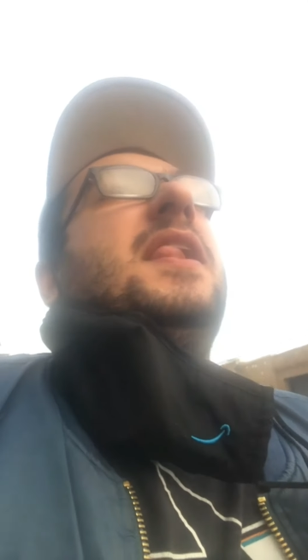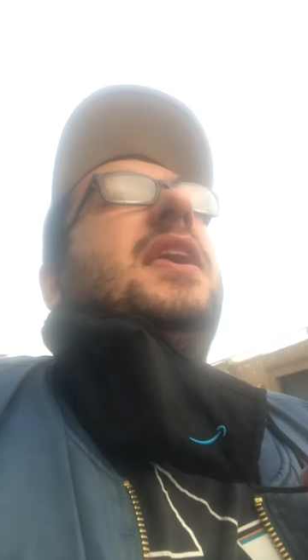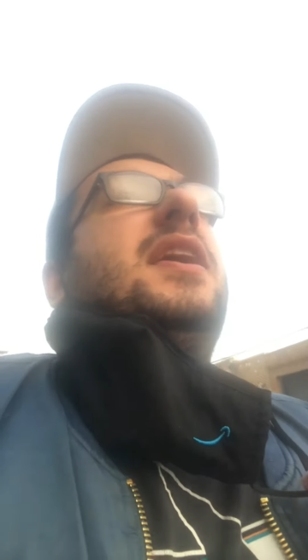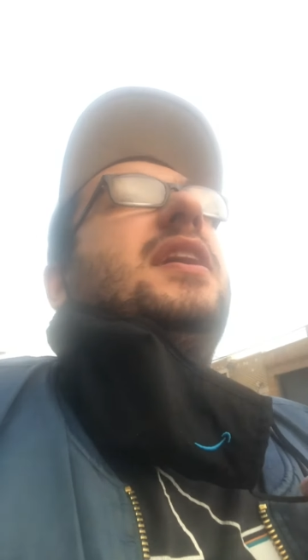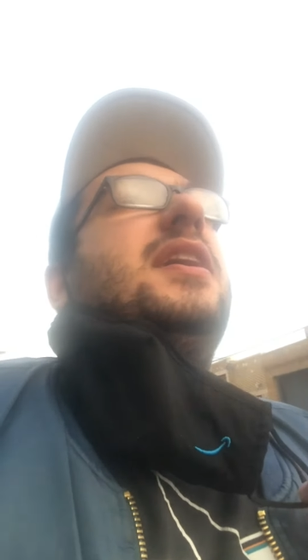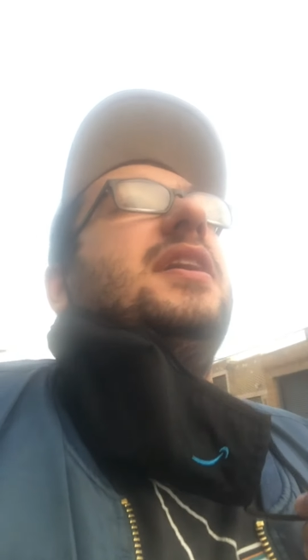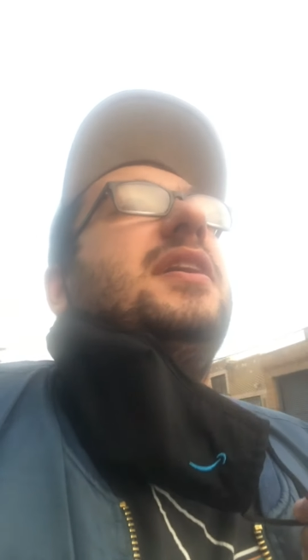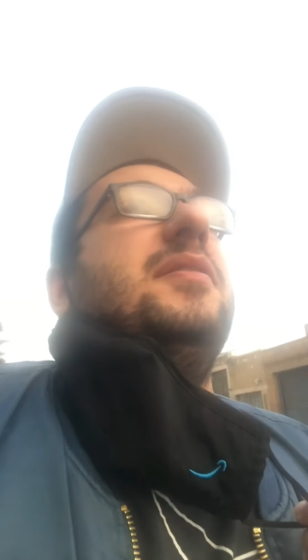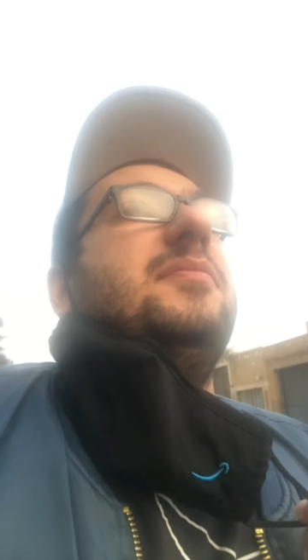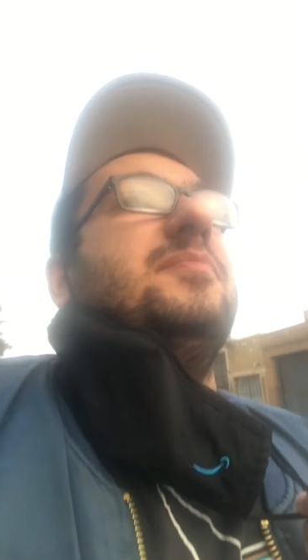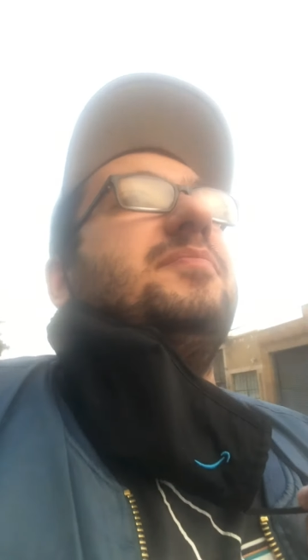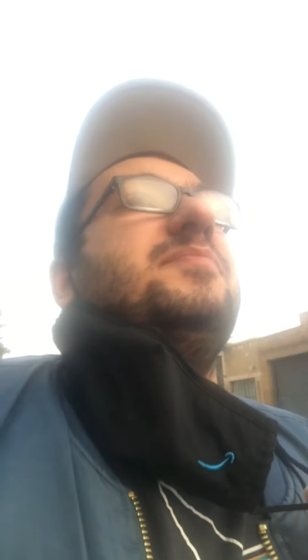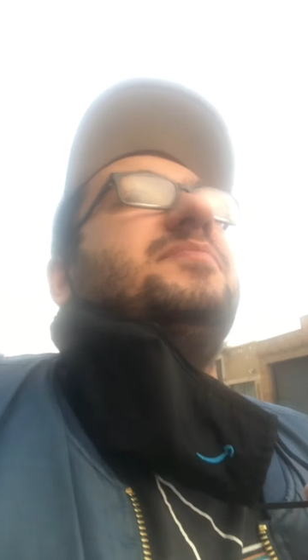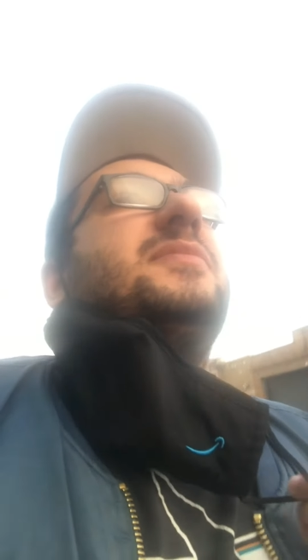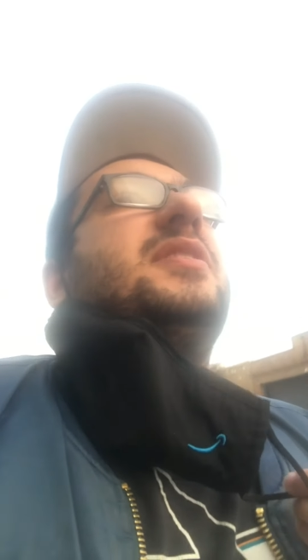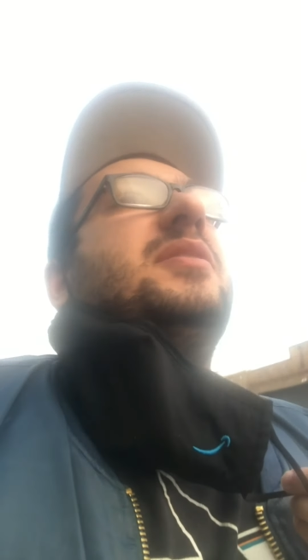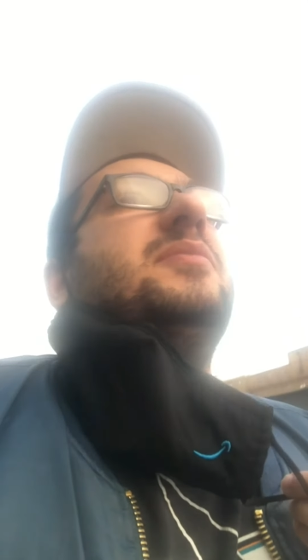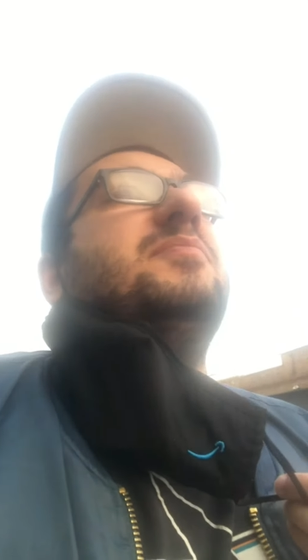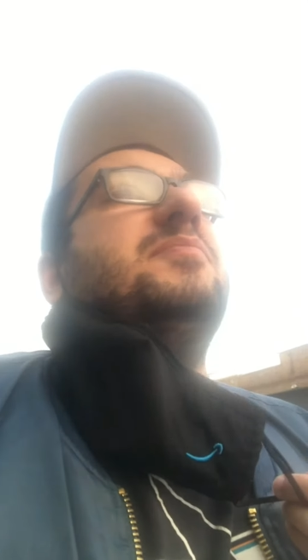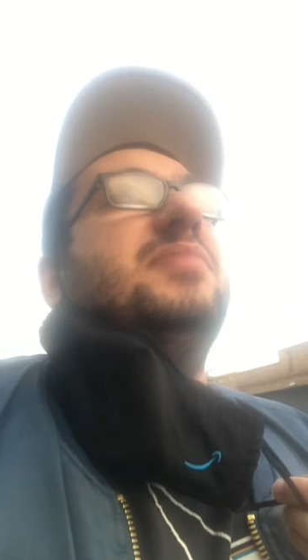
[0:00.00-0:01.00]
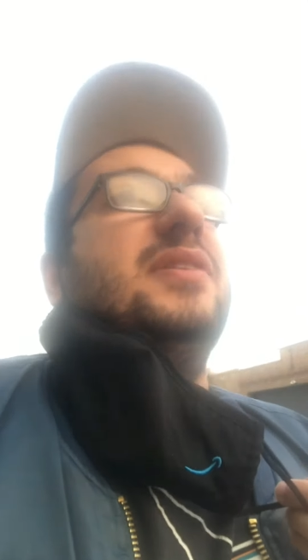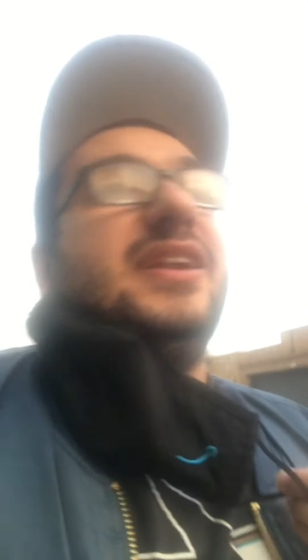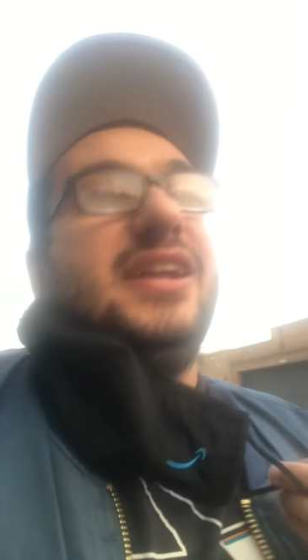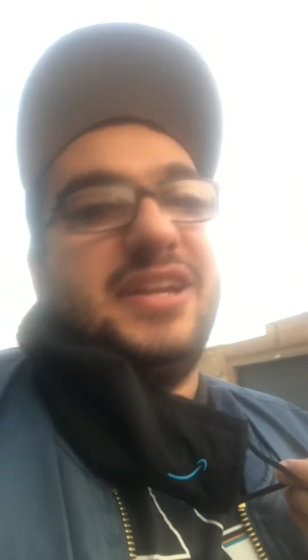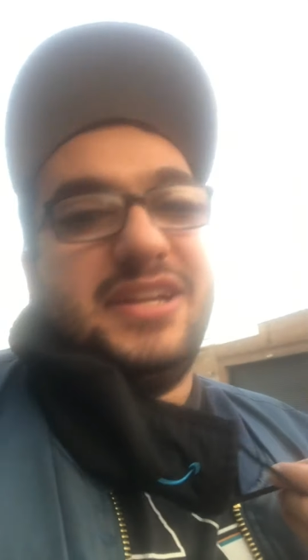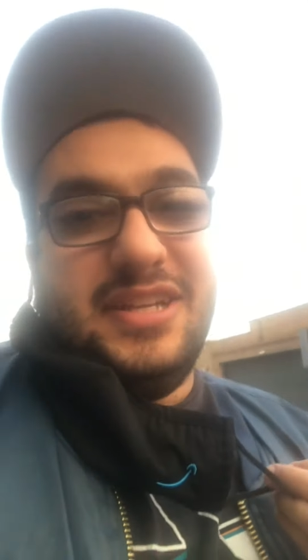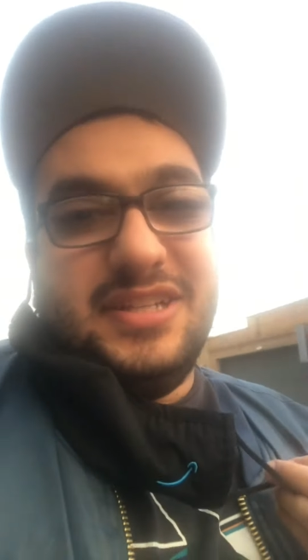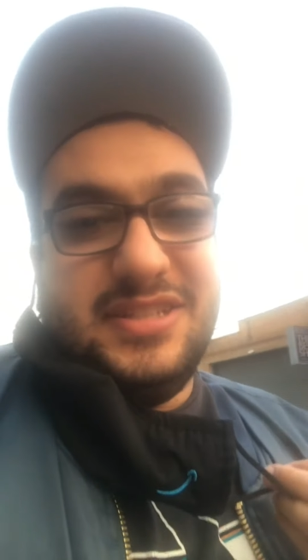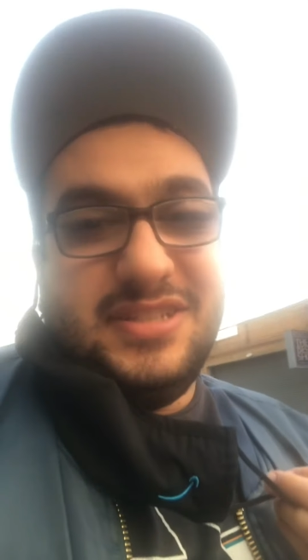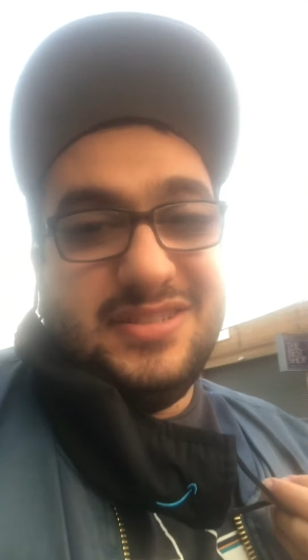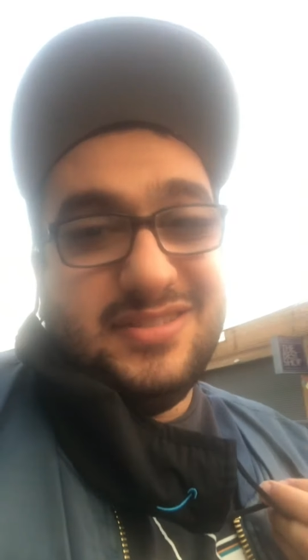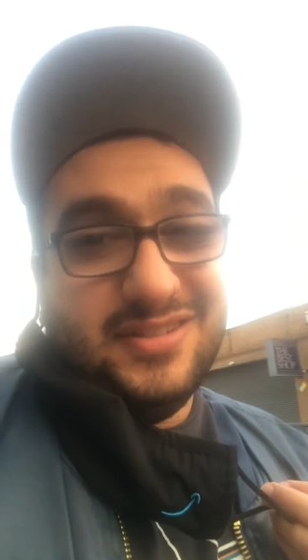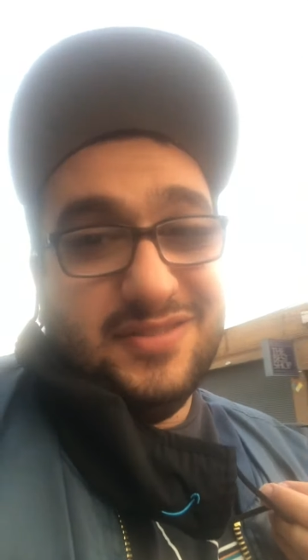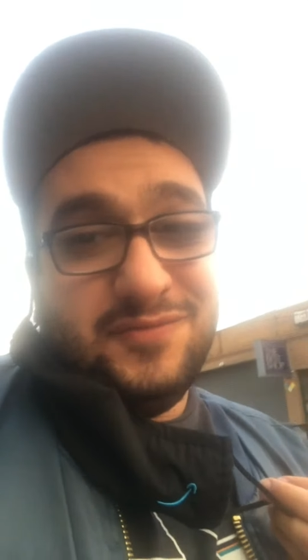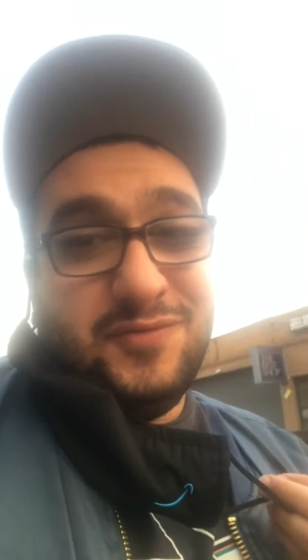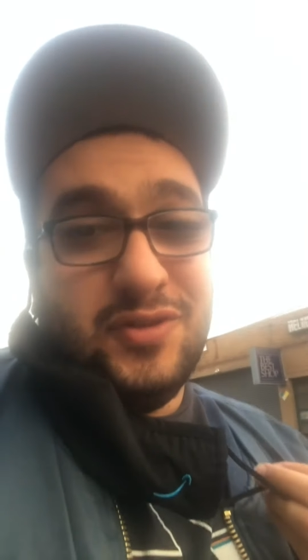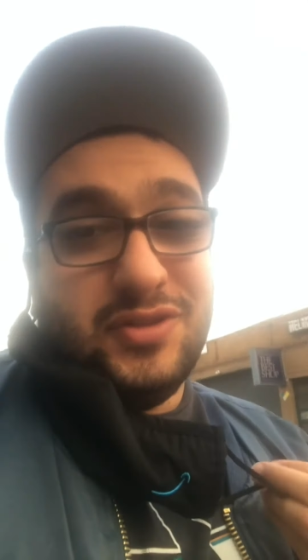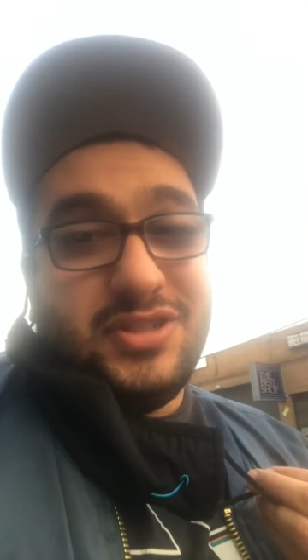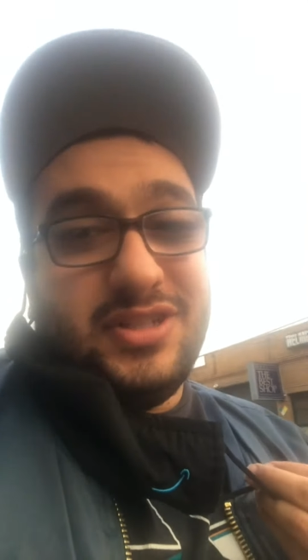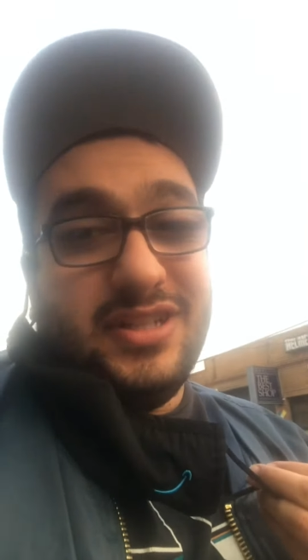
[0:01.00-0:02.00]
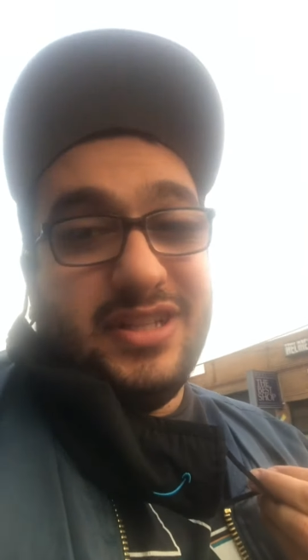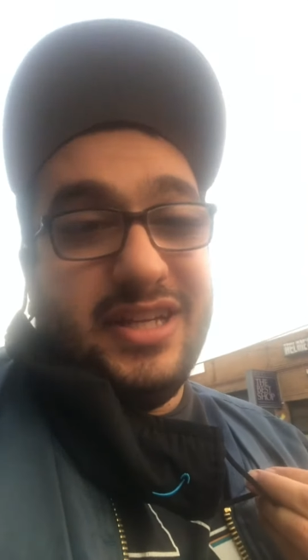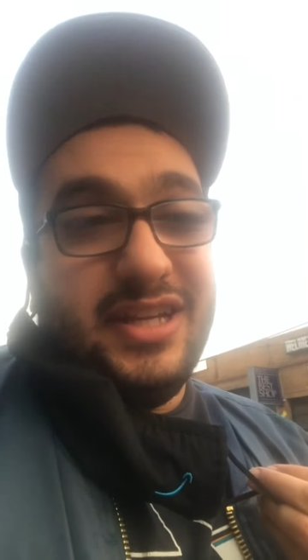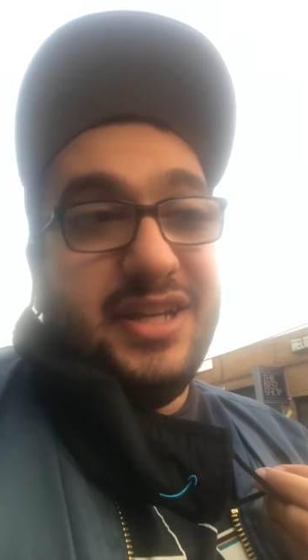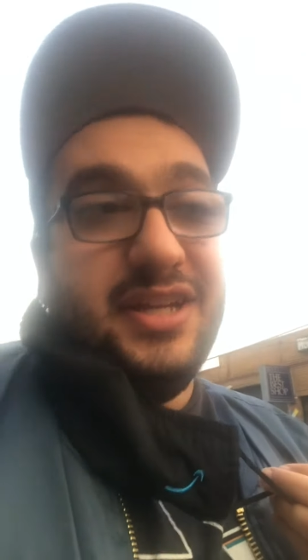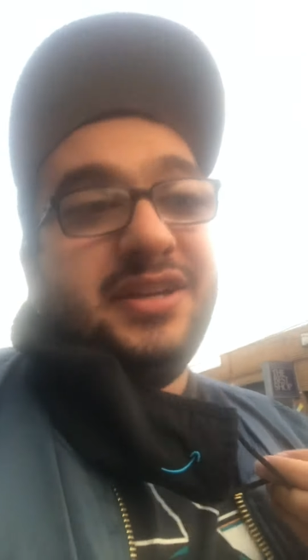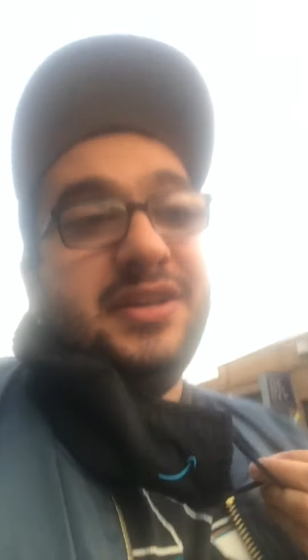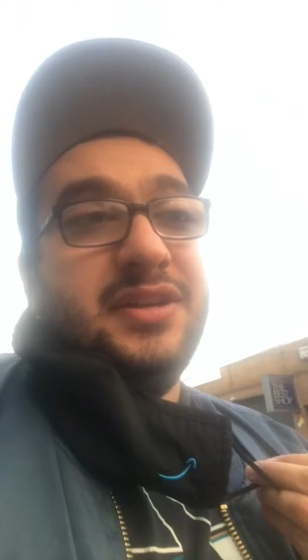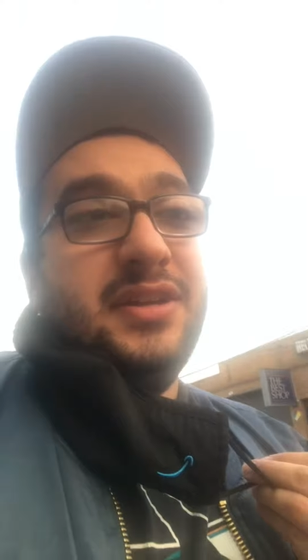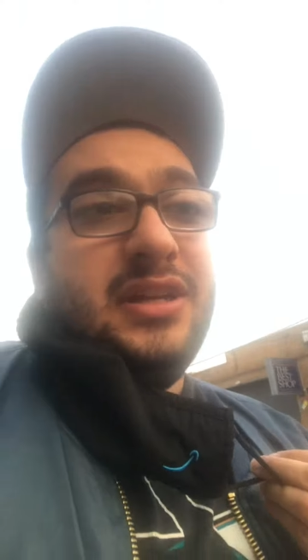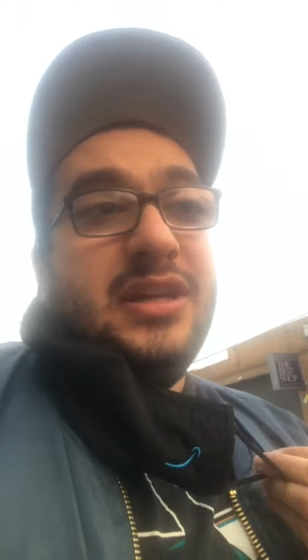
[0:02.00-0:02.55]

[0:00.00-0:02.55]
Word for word: Um, but I guess, unfortunately,